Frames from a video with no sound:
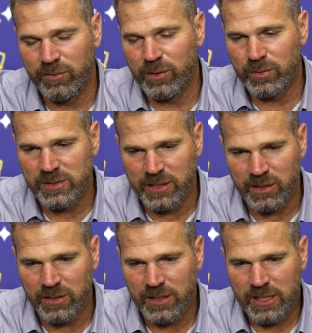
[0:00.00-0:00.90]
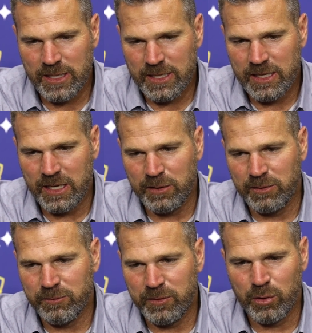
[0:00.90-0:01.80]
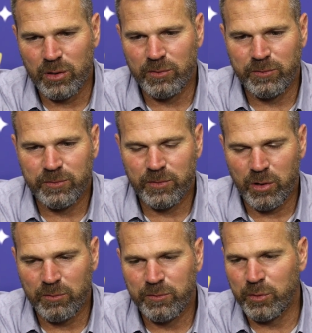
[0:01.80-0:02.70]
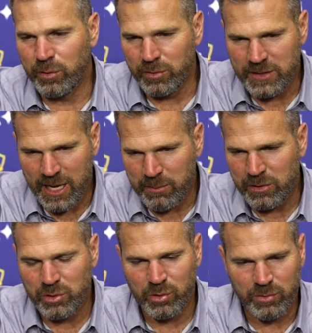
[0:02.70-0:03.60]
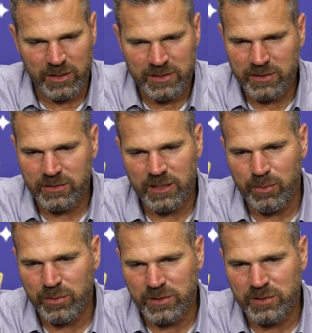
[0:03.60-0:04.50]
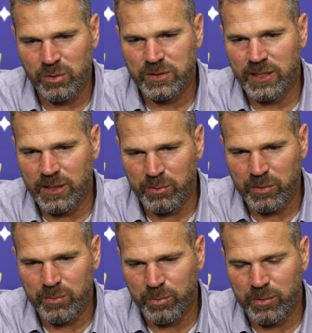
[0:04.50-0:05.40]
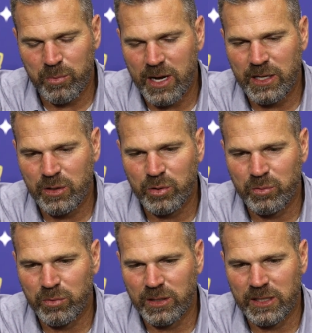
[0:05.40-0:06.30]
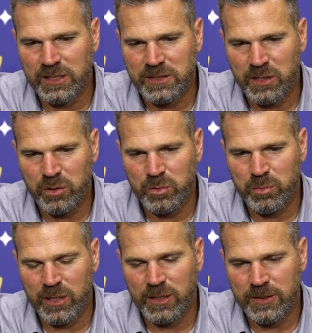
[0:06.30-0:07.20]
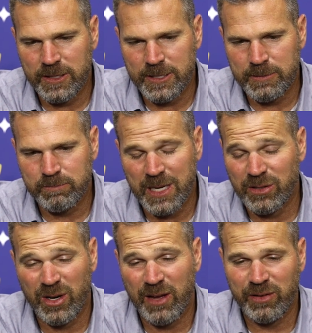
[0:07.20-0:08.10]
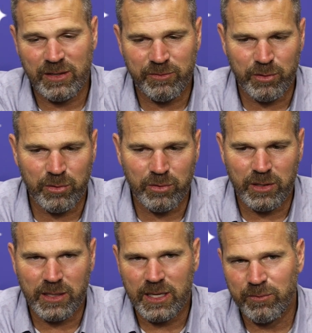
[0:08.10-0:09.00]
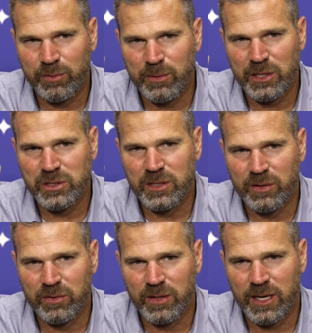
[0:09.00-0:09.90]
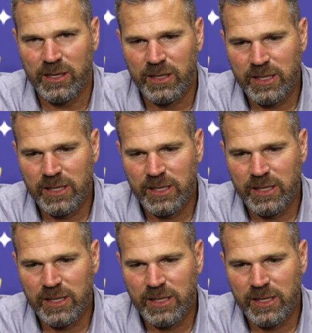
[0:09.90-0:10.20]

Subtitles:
there was any fear of further damage or risk that was associated with why he couldn't really continue. But I don't have any further really information other than